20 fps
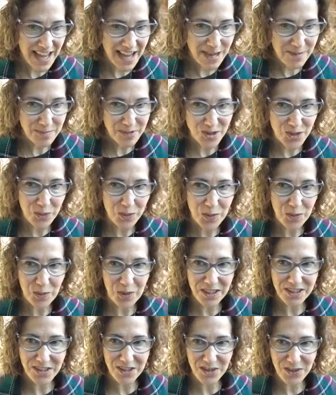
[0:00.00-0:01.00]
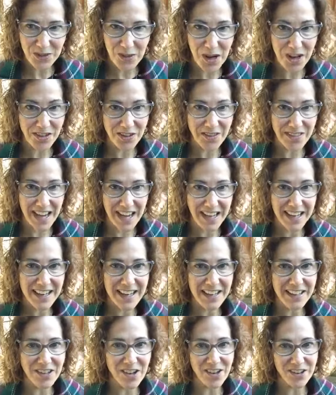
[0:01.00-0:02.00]
So we want to honor that
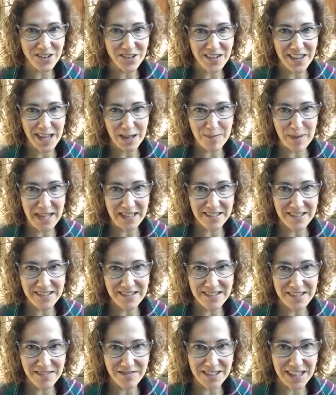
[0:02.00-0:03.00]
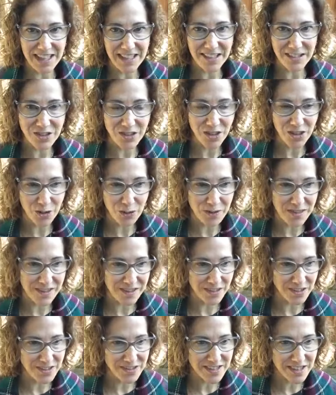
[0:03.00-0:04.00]
and honor that balance of light and dark
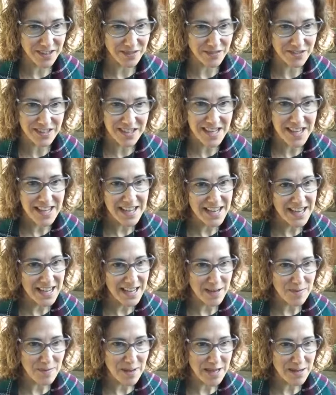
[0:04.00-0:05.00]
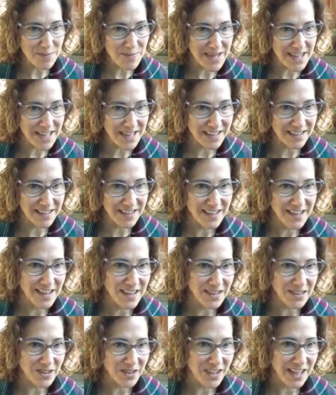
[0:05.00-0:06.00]
within ourselves. It may mean
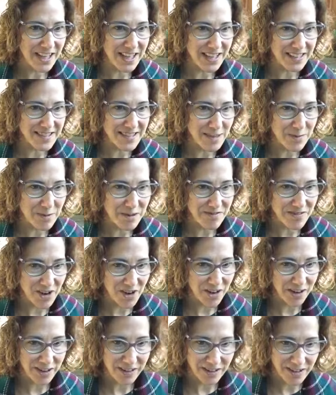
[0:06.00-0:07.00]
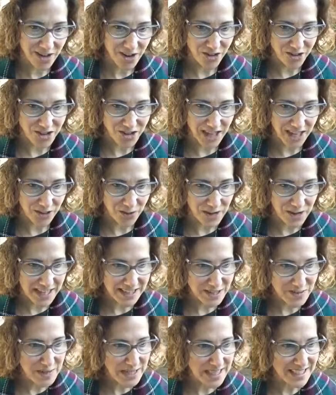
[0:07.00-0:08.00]
looking at some of our shadow
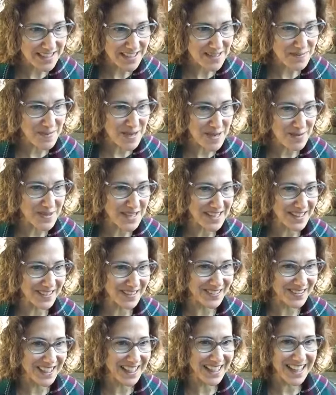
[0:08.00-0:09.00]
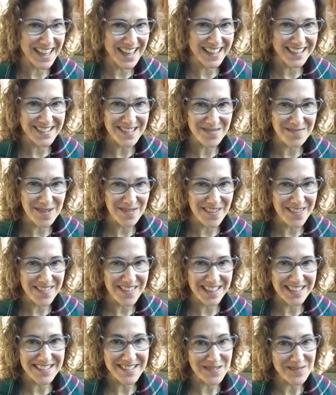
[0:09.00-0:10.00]
aspects. It may mean looking at some of the
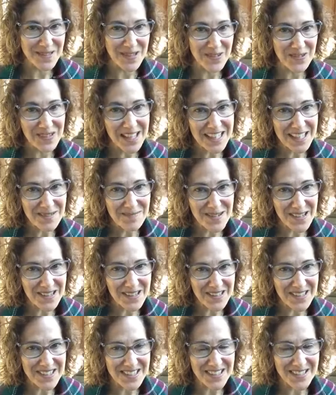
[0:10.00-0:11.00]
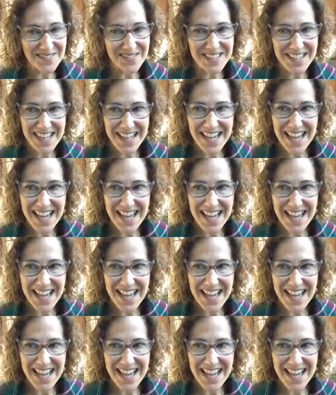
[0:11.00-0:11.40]
things that we don't like about ourselves